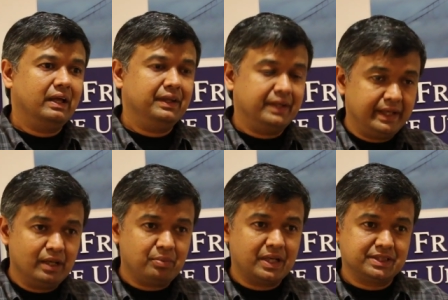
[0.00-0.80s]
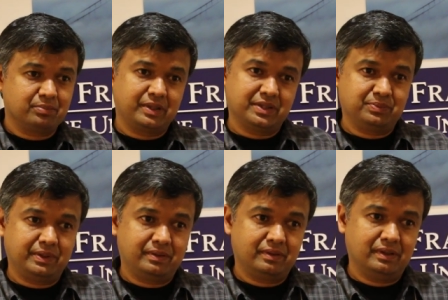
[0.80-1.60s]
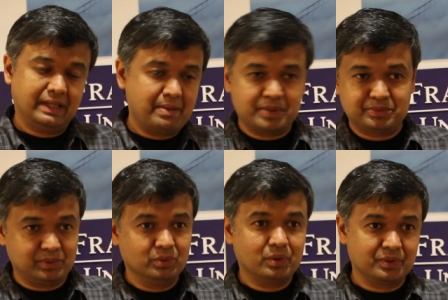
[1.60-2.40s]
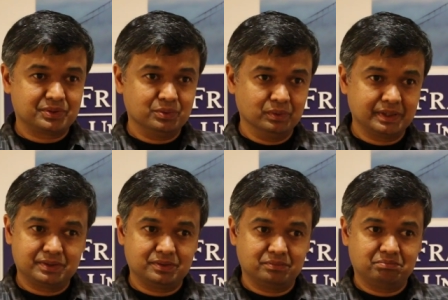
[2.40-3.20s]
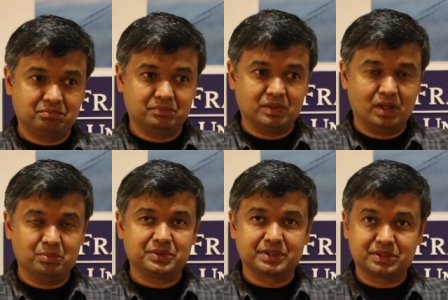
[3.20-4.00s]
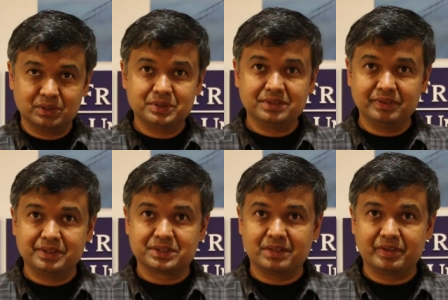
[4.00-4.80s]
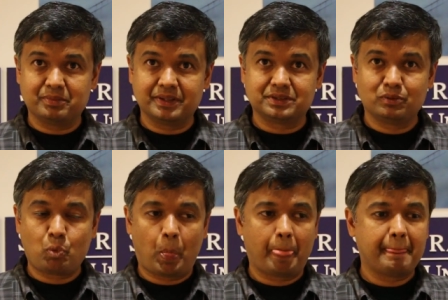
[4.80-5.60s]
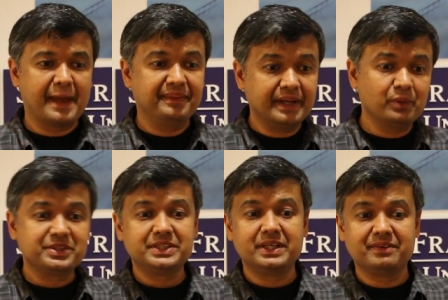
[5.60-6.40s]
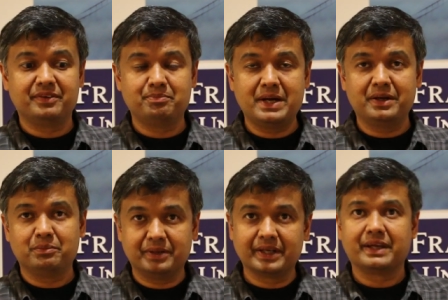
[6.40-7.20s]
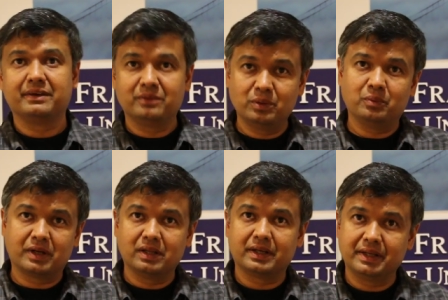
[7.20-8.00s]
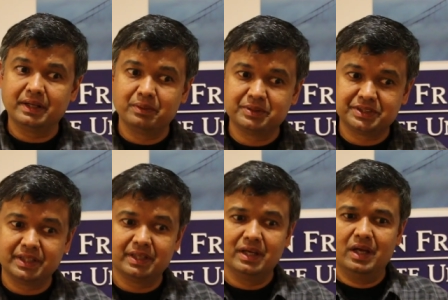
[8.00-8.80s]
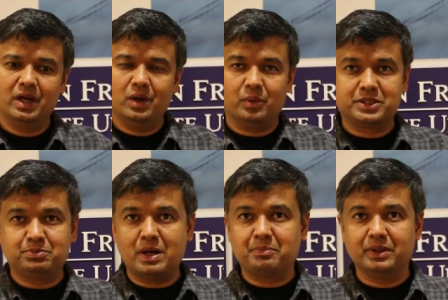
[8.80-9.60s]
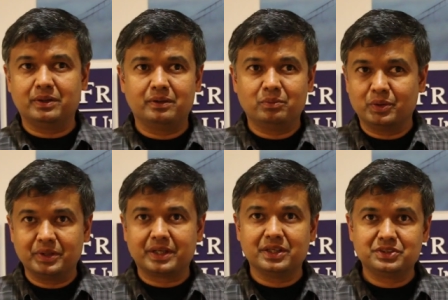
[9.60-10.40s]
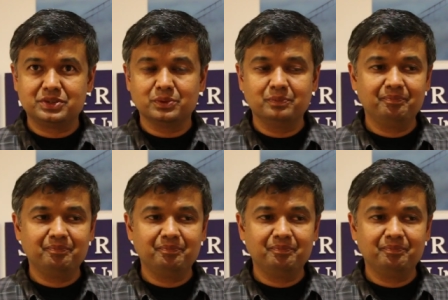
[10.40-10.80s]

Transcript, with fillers: In the India project, because we, the laptops don't go to school, it's almost exclusively discovery-based. And there we see a different pattern, but again, we collect data and we see what's popular, what do the kids do.